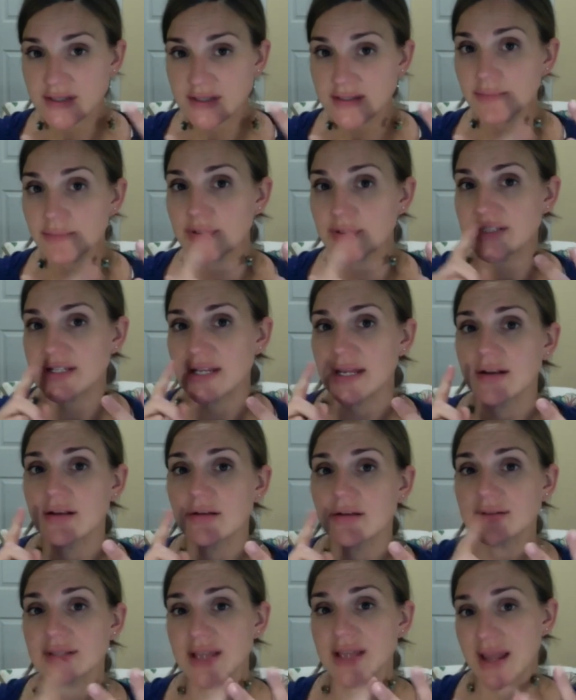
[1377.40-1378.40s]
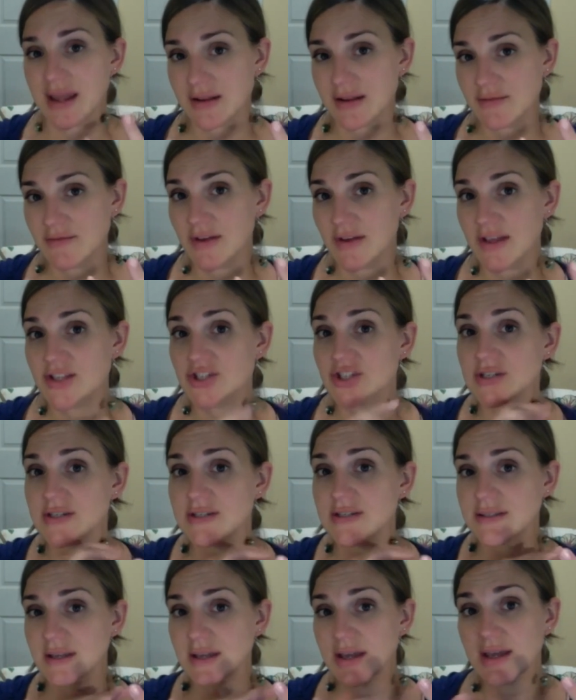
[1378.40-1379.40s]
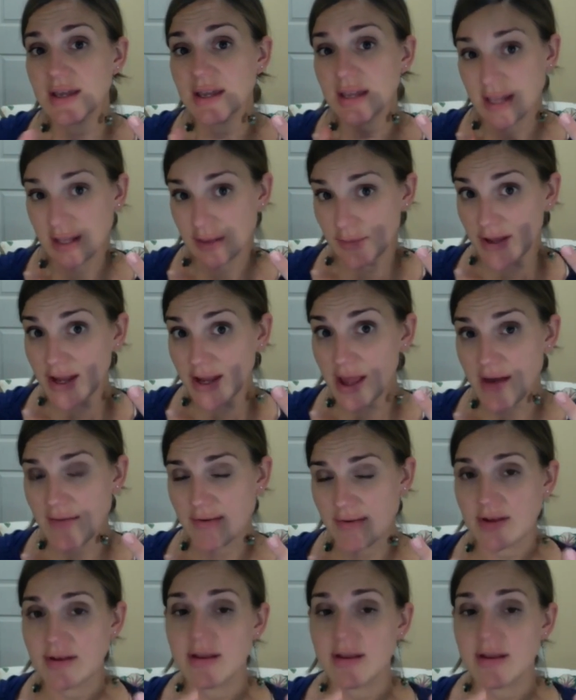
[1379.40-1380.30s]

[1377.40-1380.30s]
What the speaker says: potatoes and veggies in my oven.